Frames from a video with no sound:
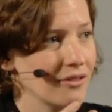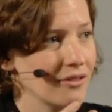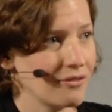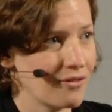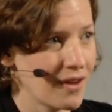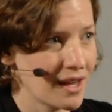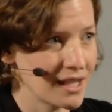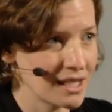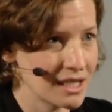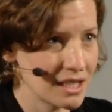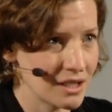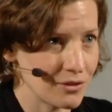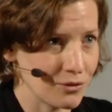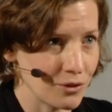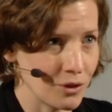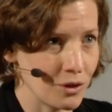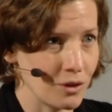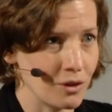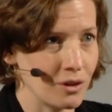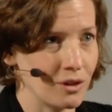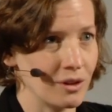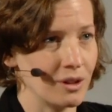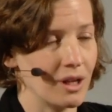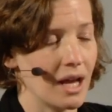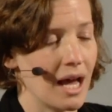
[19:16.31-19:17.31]

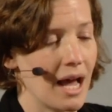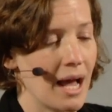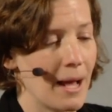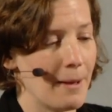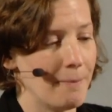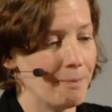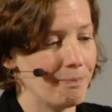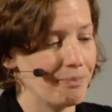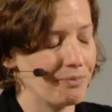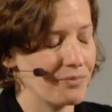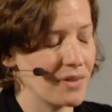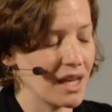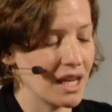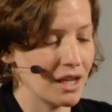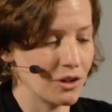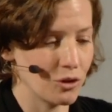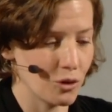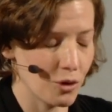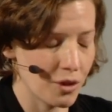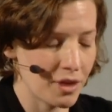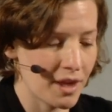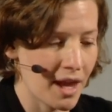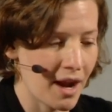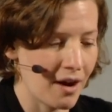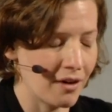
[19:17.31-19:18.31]
festival um, in
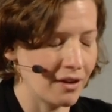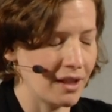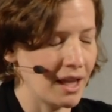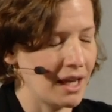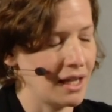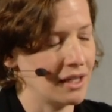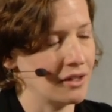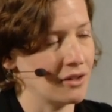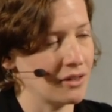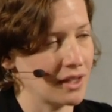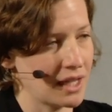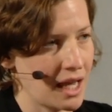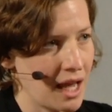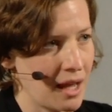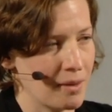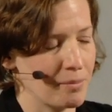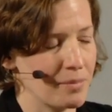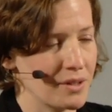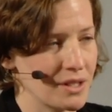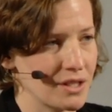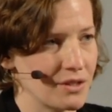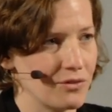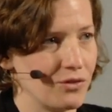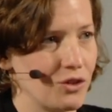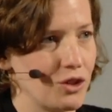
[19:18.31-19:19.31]
North Carolina on the
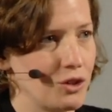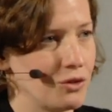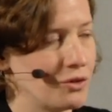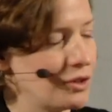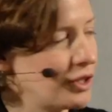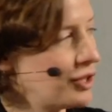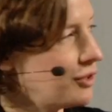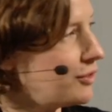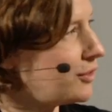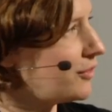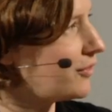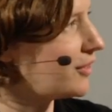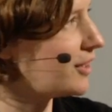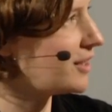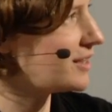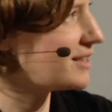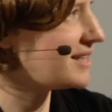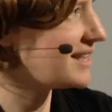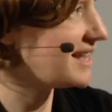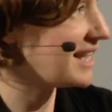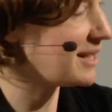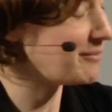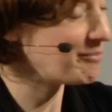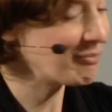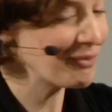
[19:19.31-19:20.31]
campus of Duke
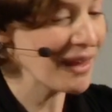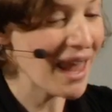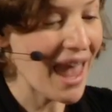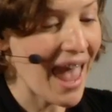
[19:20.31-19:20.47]
University